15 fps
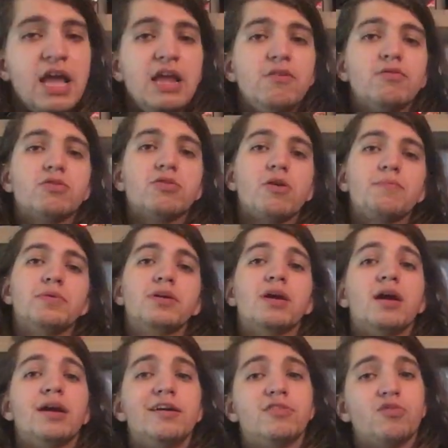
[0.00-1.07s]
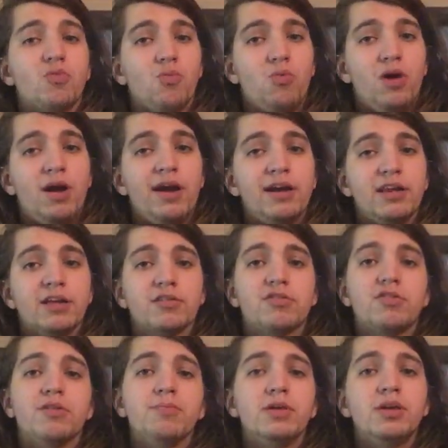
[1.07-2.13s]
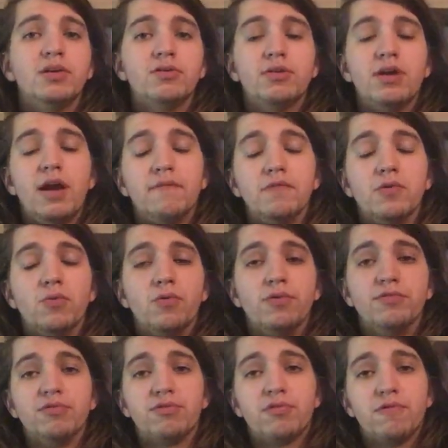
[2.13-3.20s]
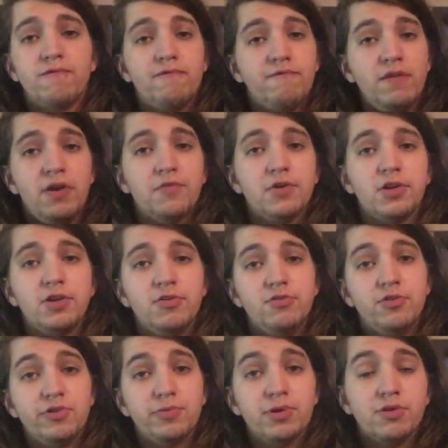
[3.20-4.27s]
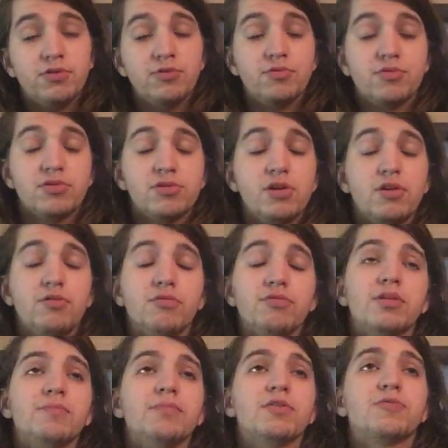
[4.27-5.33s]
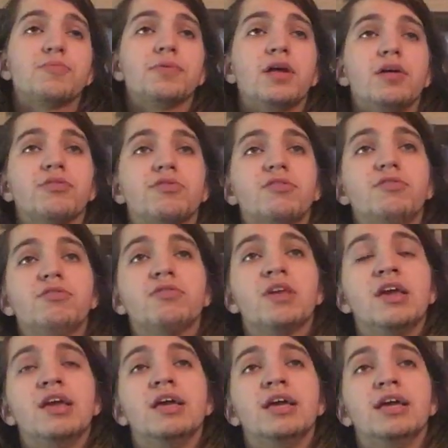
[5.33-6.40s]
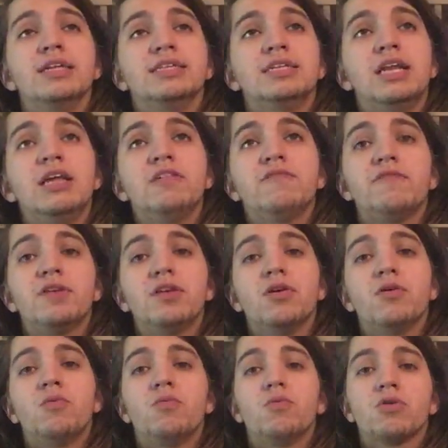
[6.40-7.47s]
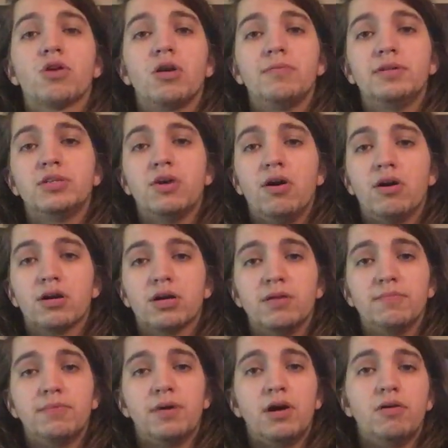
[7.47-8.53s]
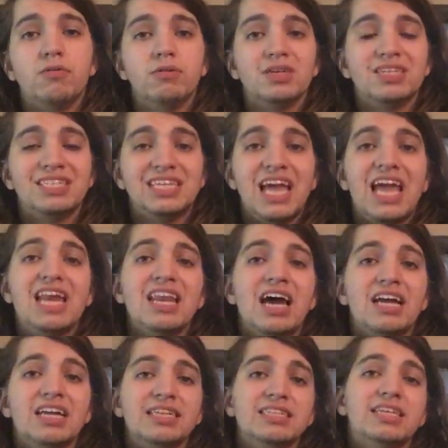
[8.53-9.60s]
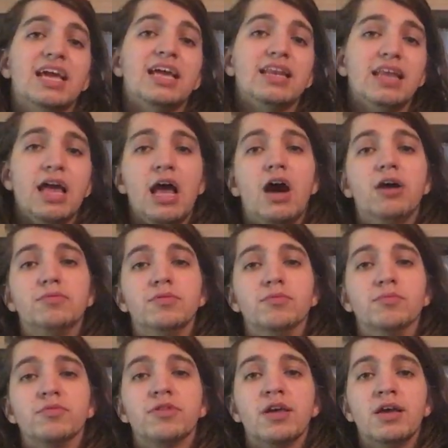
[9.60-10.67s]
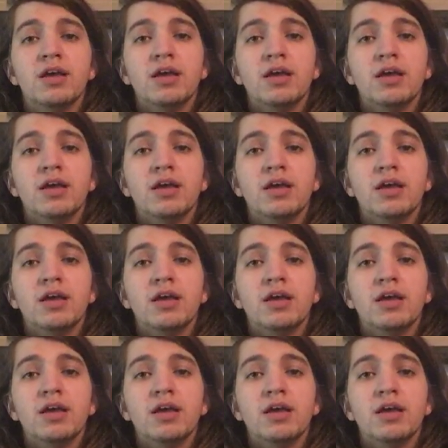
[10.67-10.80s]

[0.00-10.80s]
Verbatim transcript: Hey, what's up, you guys? Him here, everyone's favorite YouTuber who stutters and mispronounces. In today's video, we're going to be talking about 10 out of 10 albums.